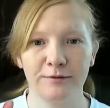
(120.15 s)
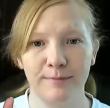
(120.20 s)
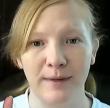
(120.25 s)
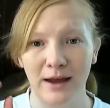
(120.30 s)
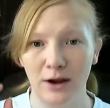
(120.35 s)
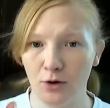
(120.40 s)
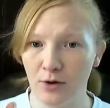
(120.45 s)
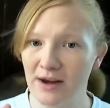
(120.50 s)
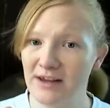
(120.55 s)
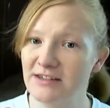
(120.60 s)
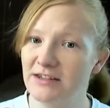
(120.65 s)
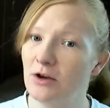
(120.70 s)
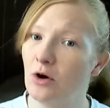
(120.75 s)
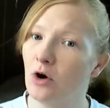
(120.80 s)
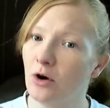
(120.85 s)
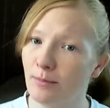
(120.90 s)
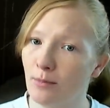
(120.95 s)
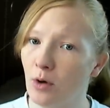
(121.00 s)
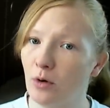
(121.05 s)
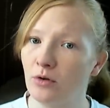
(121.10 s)
of my crazy
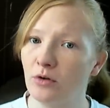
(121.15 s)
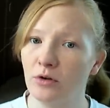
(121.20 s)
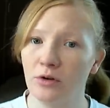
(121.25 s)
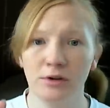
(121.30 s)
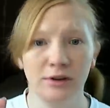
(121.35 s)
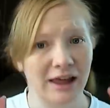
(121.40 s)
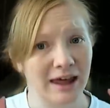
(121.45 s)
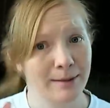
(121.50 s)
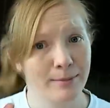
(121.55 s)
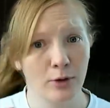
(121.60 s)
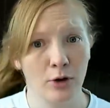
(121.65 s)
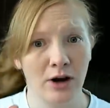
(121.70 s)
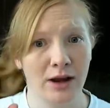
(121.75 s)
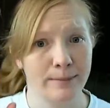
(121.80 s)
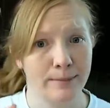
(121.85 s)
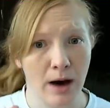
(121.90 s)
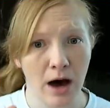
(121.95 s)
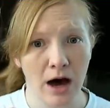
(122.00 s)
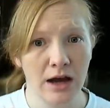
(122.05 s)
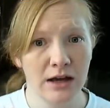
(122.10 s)
hormonal
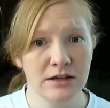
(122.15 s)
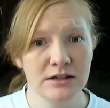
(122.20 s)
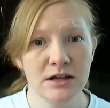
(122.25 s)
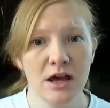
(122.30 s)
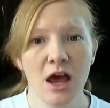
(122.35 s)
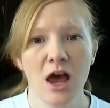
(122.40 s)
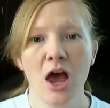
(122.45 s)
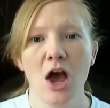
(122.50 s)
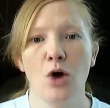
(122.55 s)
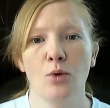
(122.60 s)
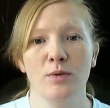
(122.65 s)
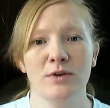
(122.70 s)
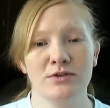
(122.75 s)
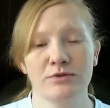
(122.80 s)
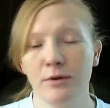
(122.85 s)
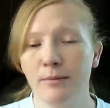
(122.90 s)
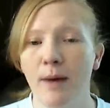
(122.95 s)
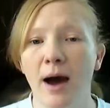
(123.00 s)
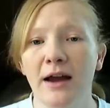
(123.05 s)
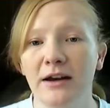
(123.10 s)
laboring mind was
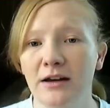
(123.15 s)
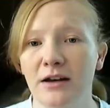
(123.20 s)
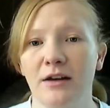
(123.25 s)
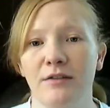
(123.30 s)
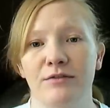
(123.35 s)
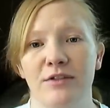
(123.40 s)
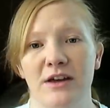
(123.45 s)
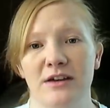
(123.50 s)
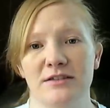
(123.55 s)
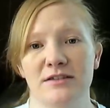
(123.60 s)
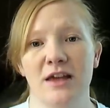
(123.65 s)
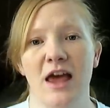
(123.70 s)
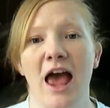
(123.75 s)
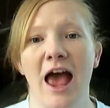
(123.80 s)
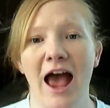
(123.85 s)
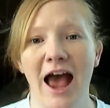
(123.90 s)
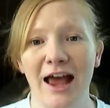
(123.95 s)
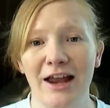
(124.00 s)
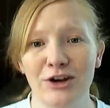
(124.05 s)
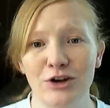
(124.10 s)
reminded of this
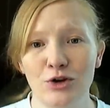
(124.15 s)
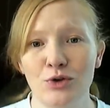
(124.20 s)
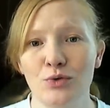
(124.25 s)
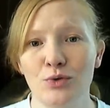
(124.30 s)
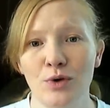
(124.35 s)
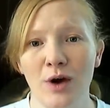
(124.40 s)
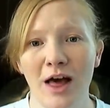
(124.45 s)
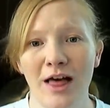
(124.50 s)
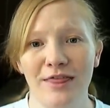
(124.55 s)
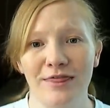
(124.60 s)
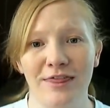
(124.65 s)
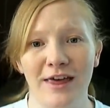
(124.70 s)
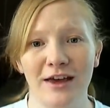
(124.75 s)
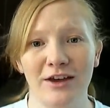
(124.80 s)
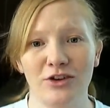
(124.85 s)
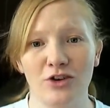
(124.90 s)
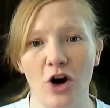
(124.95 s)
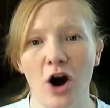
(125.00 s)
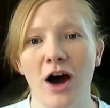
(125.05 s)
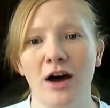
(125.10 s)
and knew
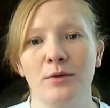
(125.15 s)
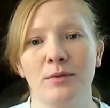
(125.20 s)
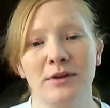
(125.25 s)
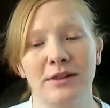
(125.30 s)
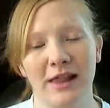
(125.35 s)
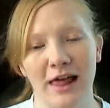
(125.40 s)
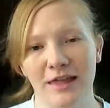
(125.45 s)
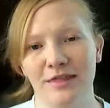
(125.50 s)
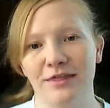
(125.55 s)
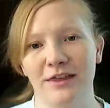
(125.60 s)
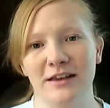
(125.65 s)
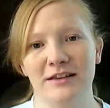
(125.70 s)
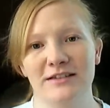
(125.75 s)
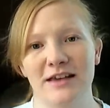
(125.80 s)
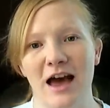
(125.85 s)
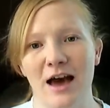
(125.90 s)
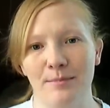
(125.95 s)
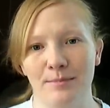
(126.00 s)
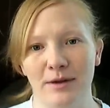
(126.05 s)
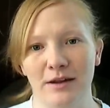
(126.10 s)
that God would let things
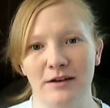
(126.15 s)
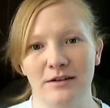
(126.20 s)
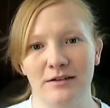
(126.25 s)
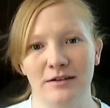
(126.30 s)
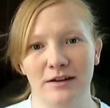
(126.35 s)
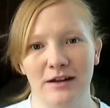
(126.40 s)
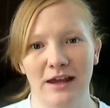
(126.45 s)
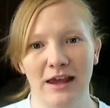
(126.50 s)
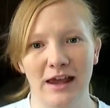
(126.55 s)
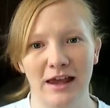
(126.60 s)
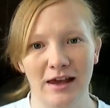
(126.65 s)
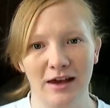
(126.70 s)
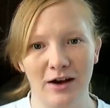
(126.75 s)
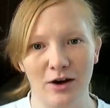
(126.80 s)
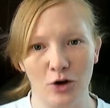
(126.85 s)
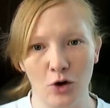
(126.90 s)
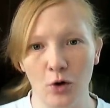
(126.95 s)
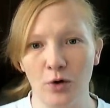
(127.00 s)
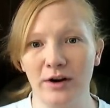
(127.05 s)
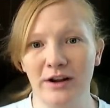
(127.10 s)
happen
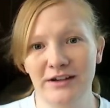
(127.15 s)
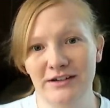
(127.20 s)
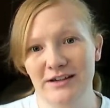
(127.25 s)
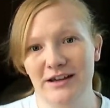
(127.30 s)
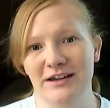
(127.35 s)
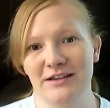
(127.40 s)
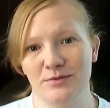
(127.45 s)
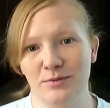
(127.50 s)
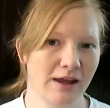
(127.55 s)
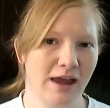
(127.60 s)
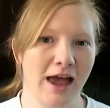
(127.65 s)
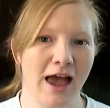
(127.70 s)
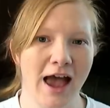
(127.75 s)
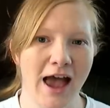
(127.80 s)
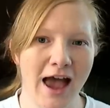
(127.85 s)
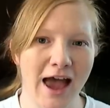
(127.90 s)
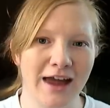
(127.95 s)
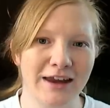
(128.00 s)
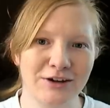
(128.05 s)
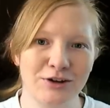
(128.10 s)
according to His will,
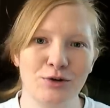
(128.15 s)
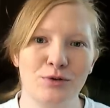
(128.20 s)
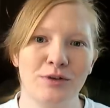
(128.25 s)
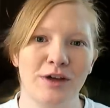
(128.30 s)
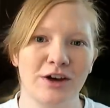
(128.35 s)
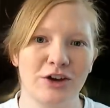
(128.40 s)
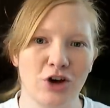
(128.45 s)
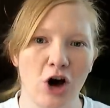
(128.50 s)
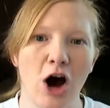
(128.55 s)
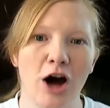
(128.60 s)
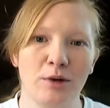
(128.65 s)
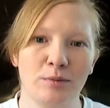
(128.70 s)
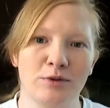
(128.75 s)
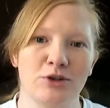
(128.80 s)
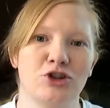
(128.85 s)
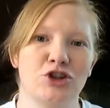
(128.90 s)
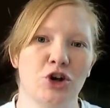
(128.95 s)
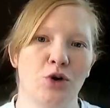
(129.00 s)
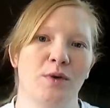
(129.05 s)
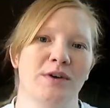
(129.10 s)
and knew that God would
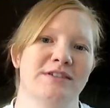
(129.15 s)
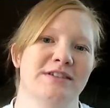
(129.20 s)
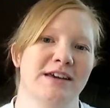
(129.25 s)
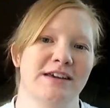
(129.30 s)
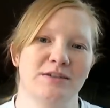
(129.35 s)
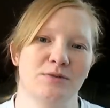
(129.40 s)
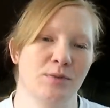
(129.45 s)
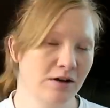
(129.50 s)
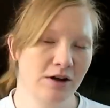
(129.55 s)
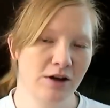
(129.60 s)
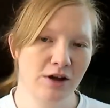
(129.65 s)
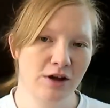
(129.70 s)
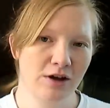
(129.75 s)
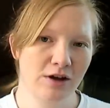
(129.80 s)
show us His will.